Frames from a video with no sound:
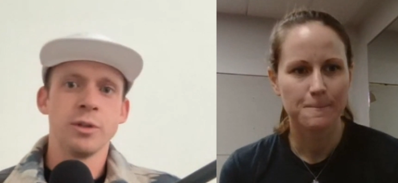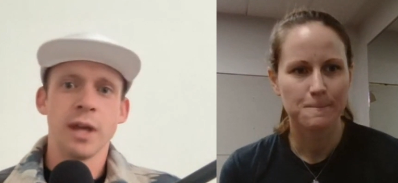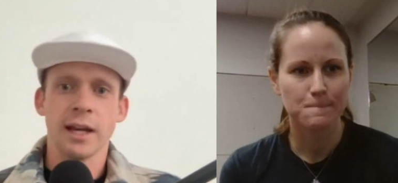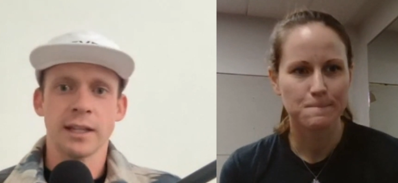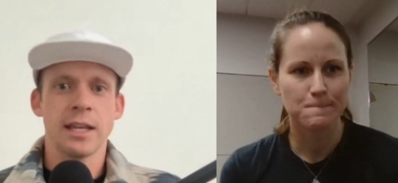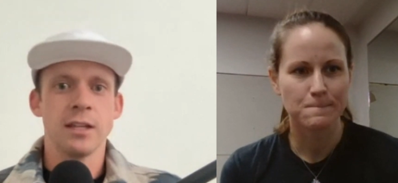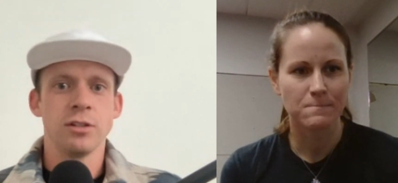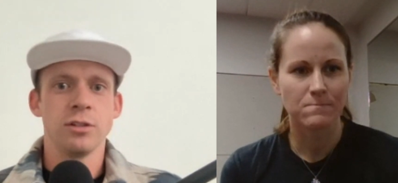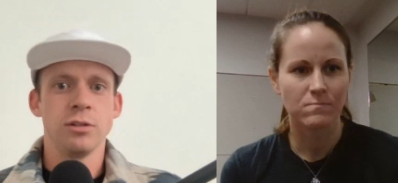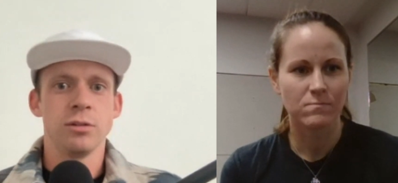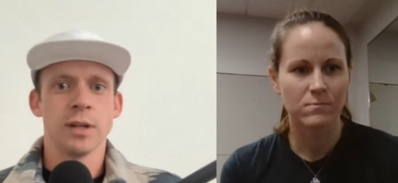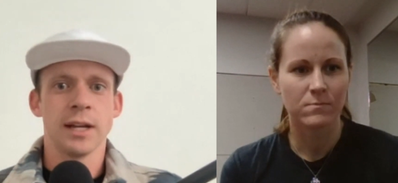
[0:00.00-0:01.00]
Speaker 1: that, can
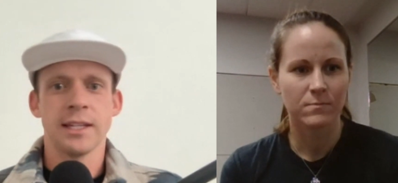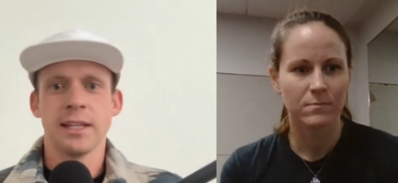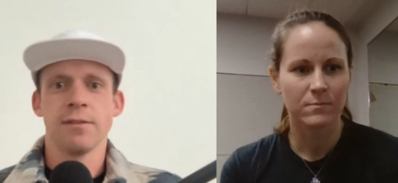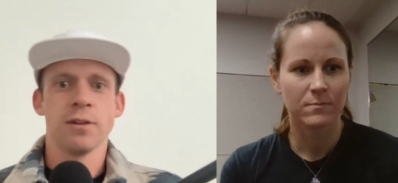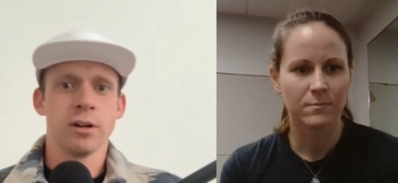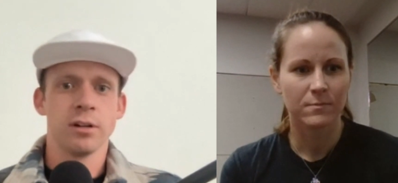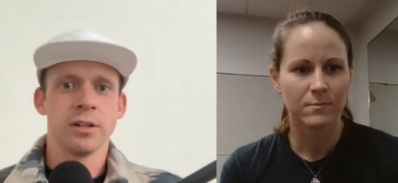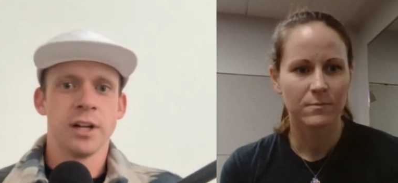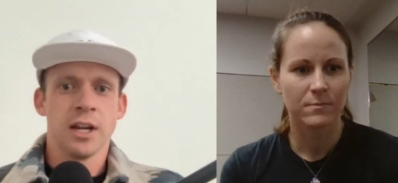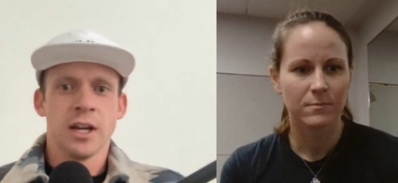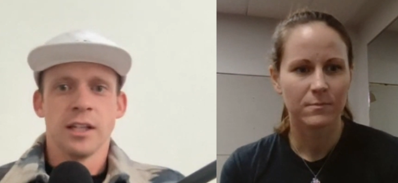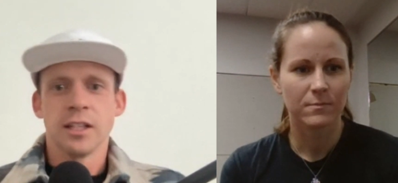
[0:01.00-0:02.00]
you kind of give our
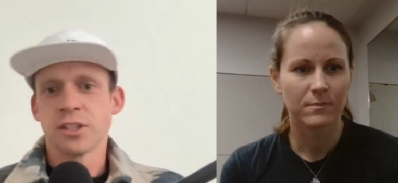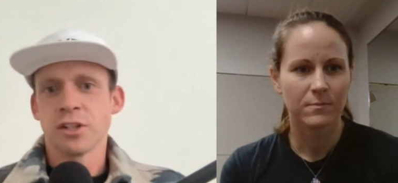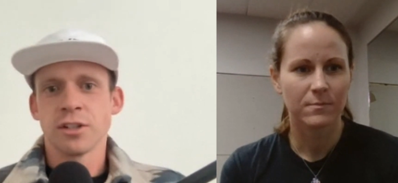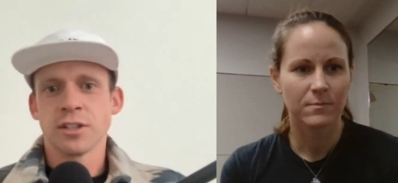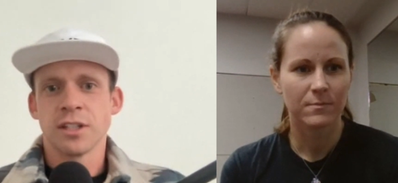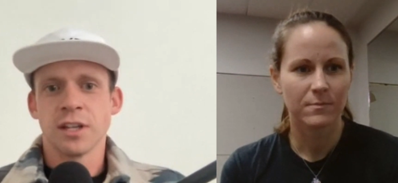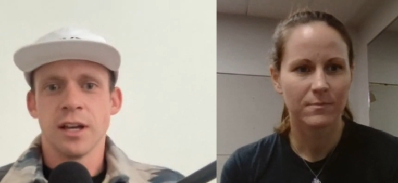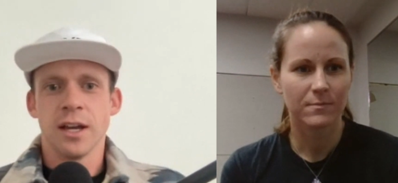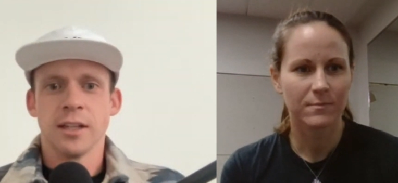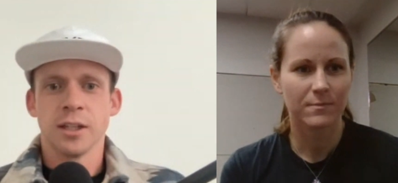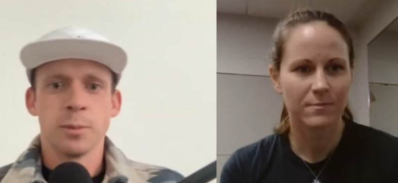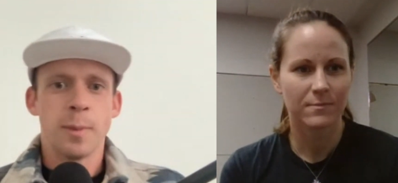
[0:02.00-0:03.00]
listeners a
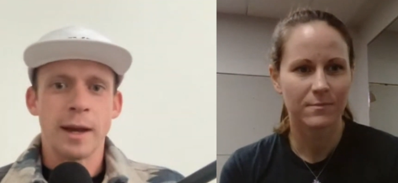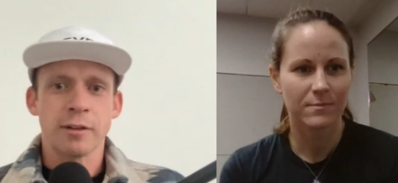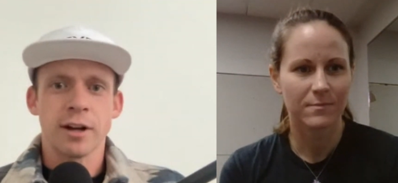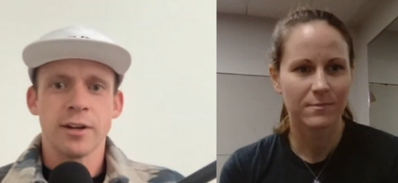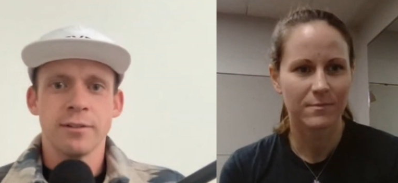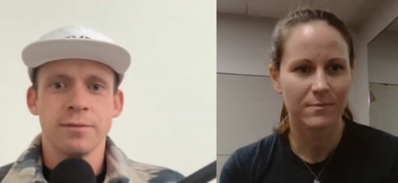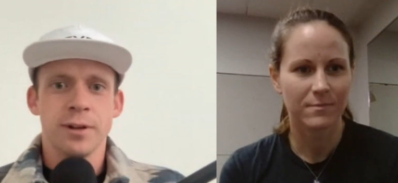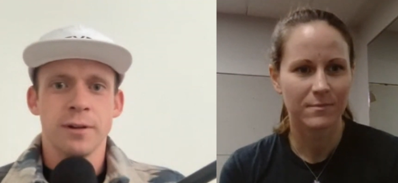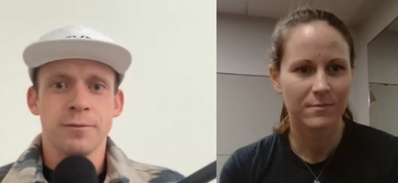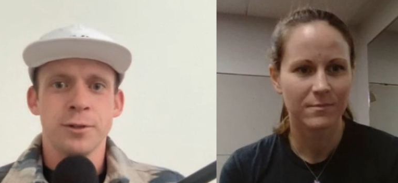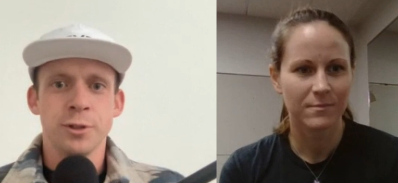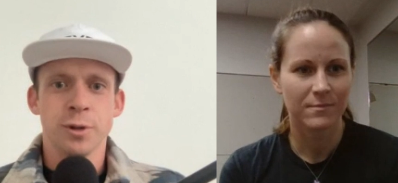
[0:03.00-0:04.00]
little background of, of
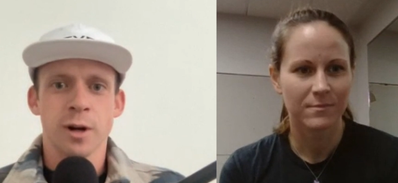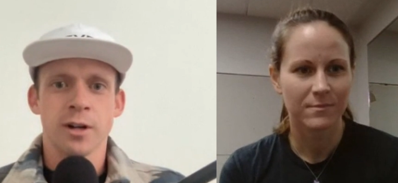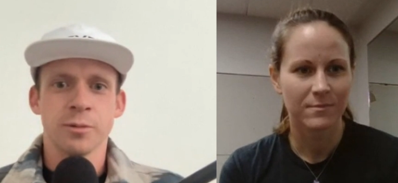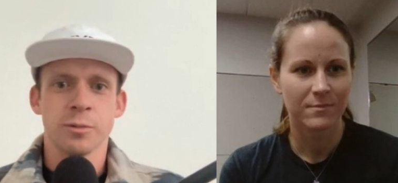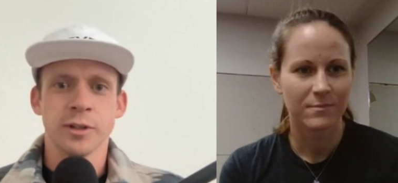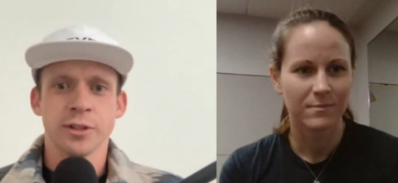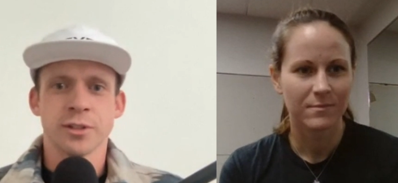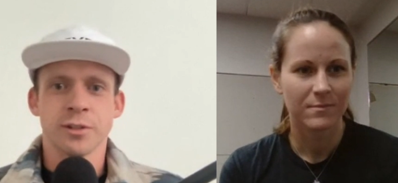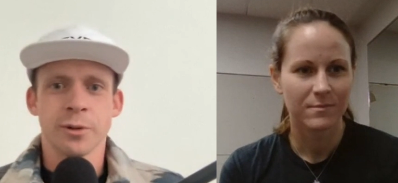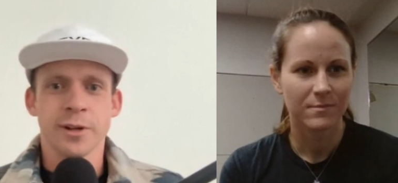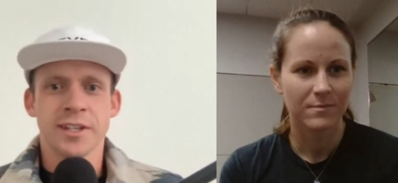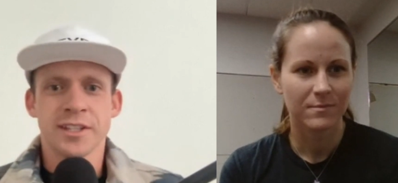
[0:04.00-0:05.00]
who you are and what your
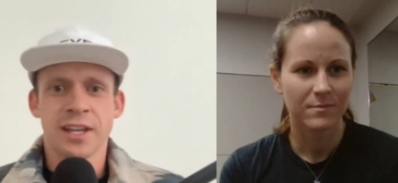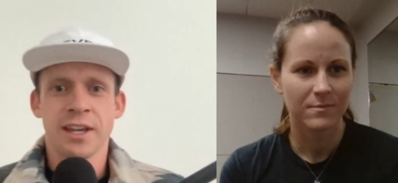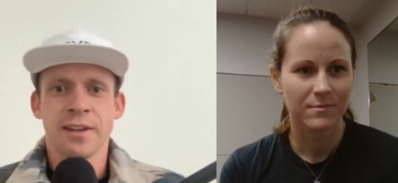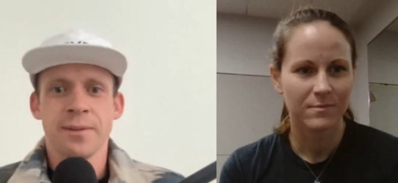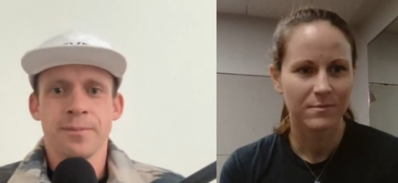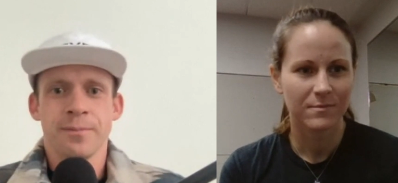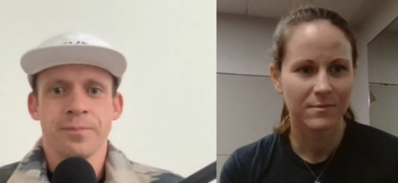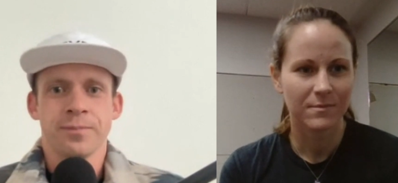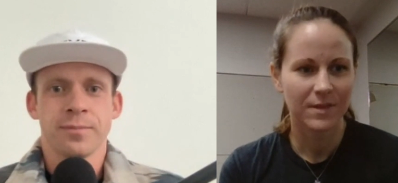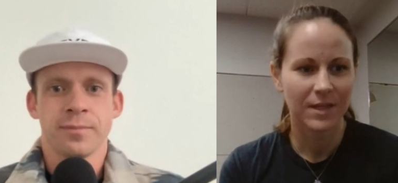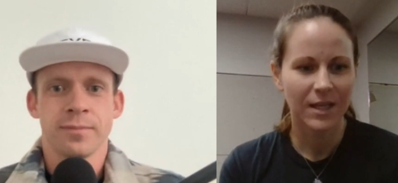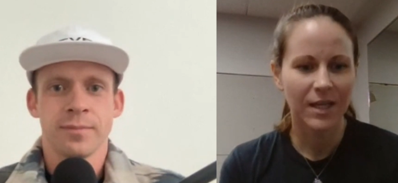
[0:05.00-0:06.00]
story is?
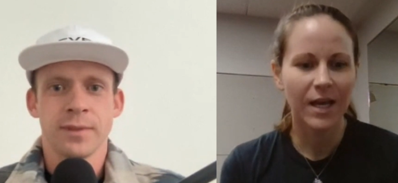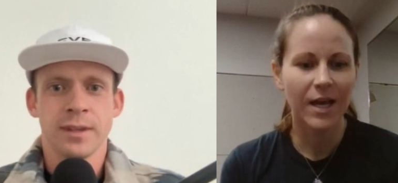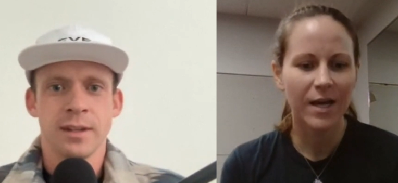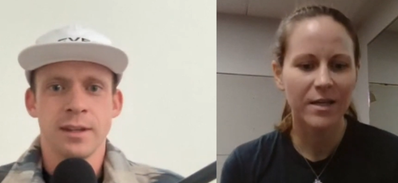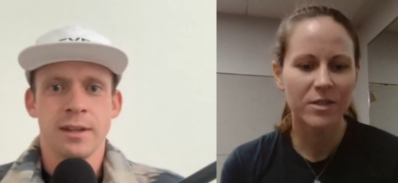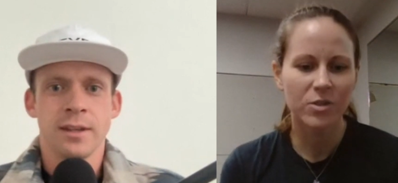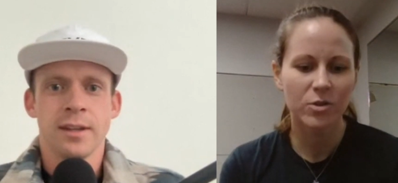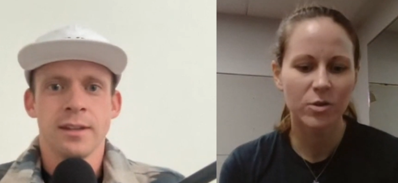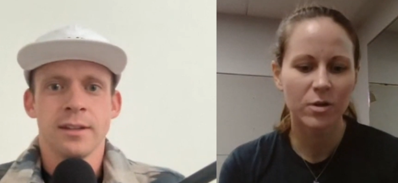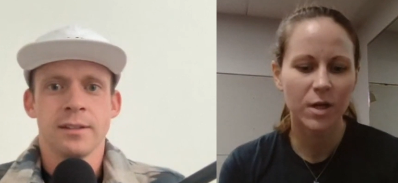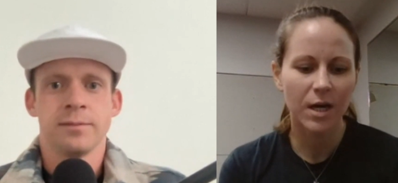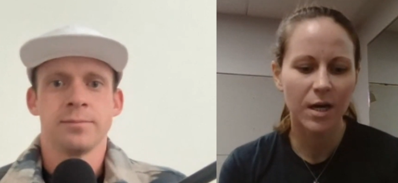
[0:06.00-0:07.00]
Speaker 2: Yeah,
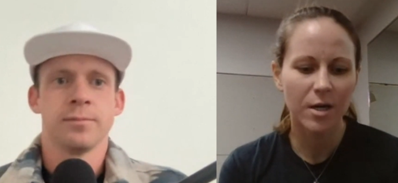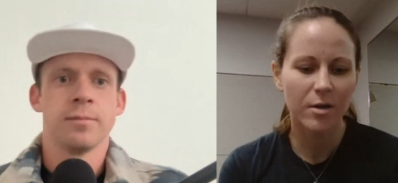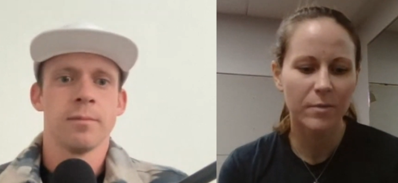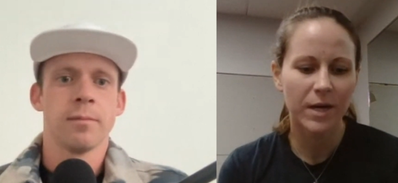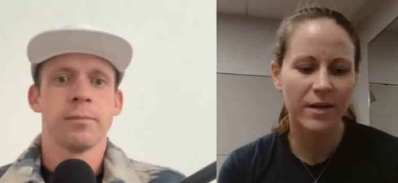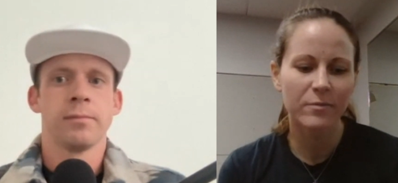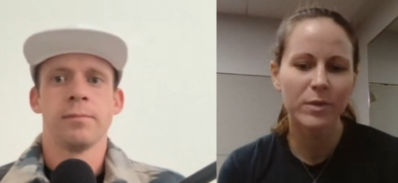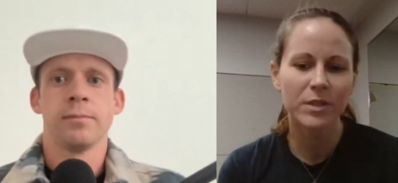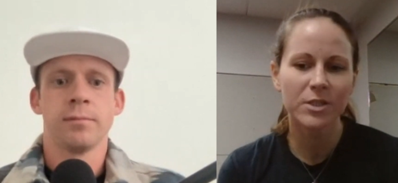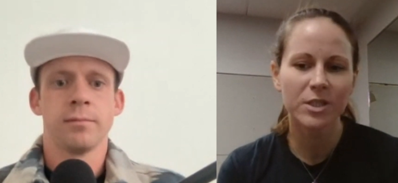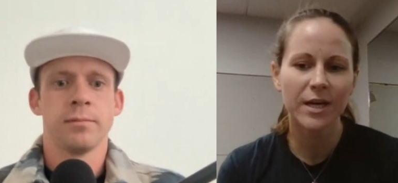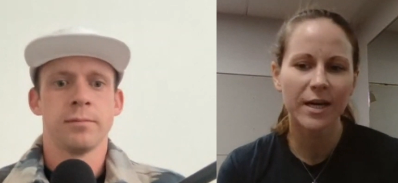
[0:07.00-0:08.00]
so um, I've been
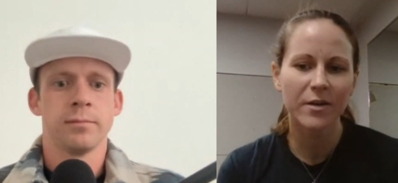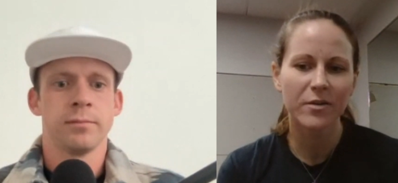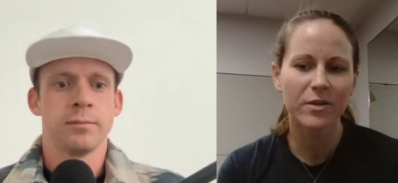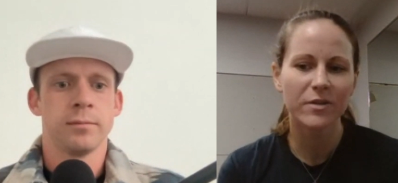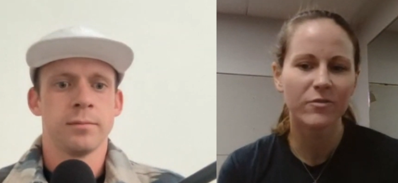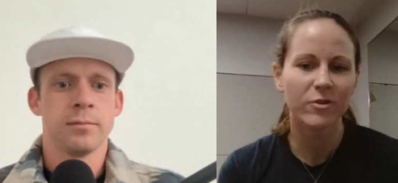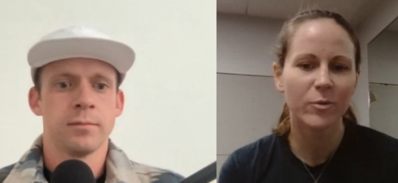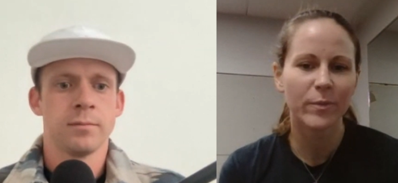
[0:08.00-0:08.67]
a triathlete for